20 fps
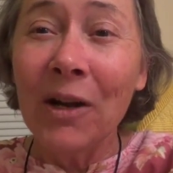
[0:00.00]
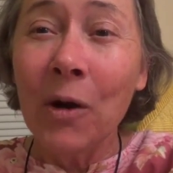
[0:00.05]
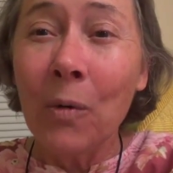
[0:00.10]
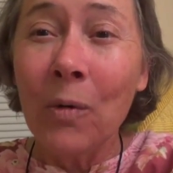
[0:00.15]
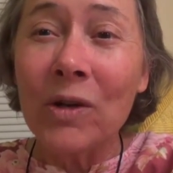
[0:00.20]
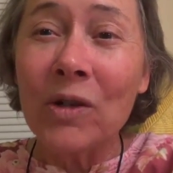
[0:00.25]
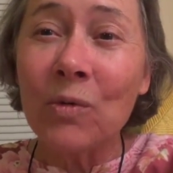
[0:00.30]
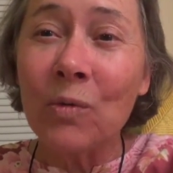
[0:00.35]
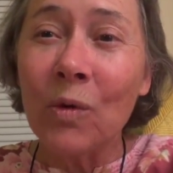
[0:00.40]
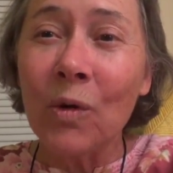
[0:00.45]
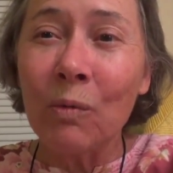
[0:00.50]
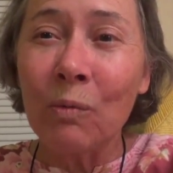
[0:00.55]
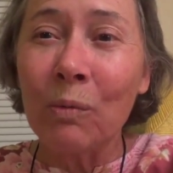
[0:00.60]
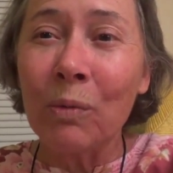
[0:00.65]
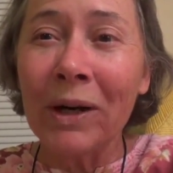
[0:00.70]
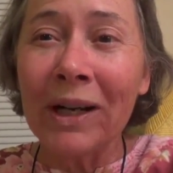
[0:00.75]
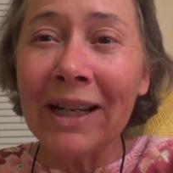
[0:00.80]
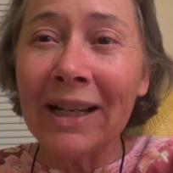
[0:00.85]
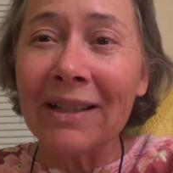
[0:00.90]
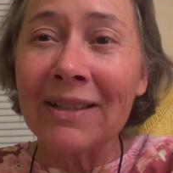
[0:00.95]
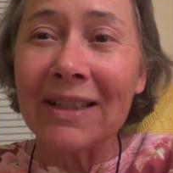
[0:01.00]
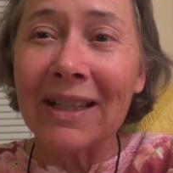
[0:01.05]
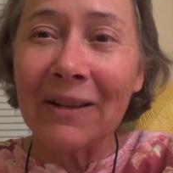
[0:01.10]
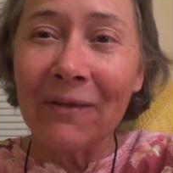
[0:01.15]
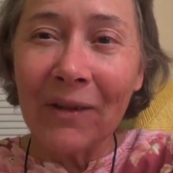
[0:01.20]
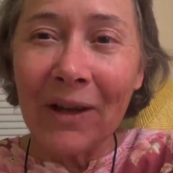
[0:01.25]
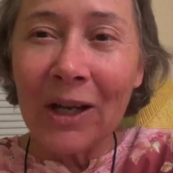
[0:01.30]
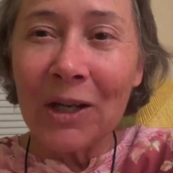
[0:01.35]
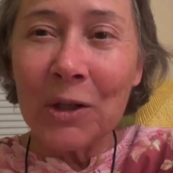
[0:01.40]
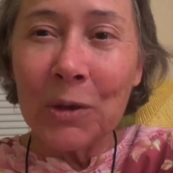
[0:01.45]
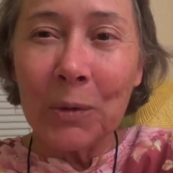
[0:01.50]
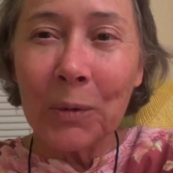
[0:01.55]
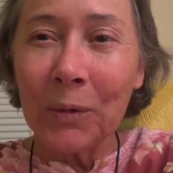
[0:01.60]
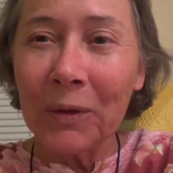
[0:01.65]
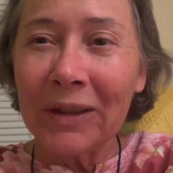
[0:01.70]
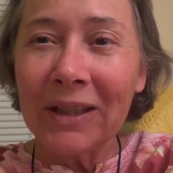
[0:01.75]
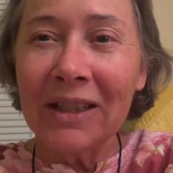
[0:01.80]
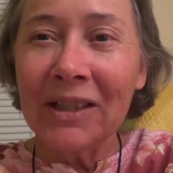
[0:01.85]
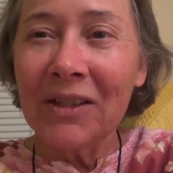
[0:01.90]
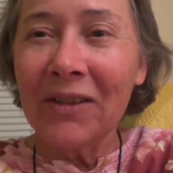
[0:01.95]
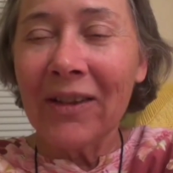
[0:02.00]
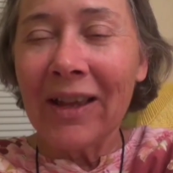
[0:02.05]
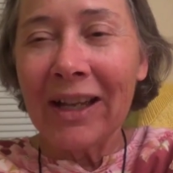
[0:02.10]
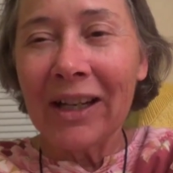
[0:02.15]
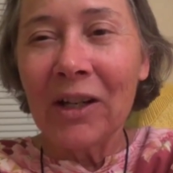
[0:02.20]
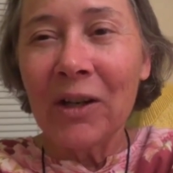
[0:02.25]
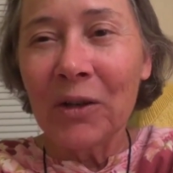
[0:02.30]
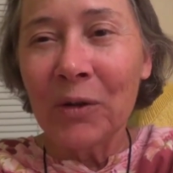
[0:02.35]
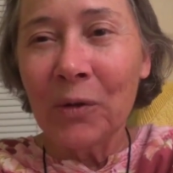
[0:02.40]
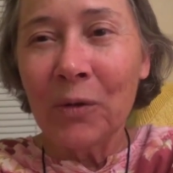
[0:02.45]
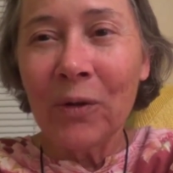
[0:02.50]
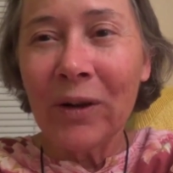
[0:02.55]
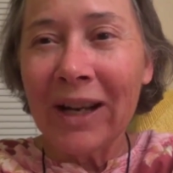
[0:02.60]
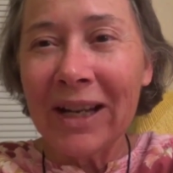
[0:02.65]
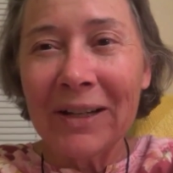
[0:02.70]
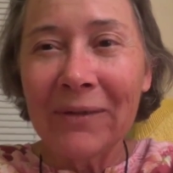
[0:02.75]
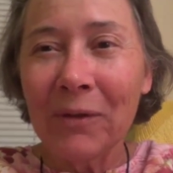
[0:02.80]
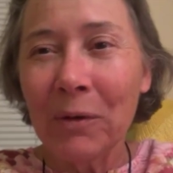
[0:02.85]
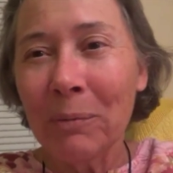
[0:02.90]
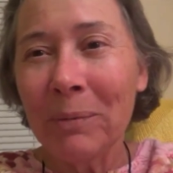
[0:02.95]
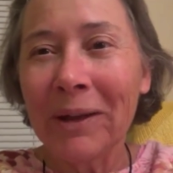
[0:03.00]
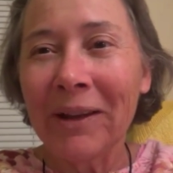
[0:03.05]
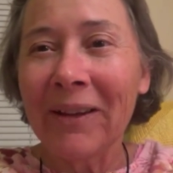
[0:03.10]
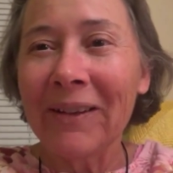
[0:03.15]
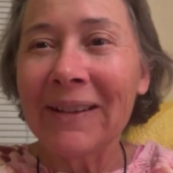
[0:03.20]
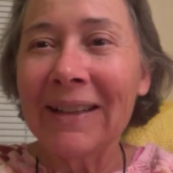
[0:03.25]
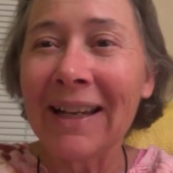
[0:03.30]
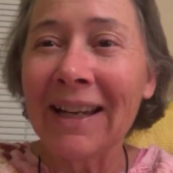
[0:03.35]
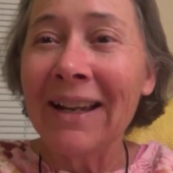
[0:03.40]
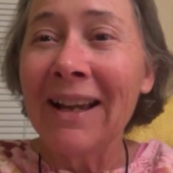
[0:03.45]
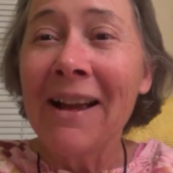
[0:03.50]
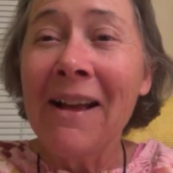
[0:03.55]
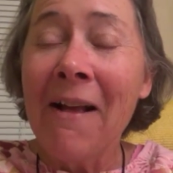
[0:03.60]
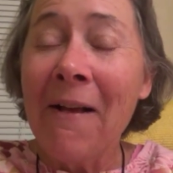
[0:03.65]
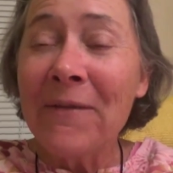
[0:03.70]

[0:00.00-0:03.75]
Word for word: which will bring us eventually into that co-creative ability.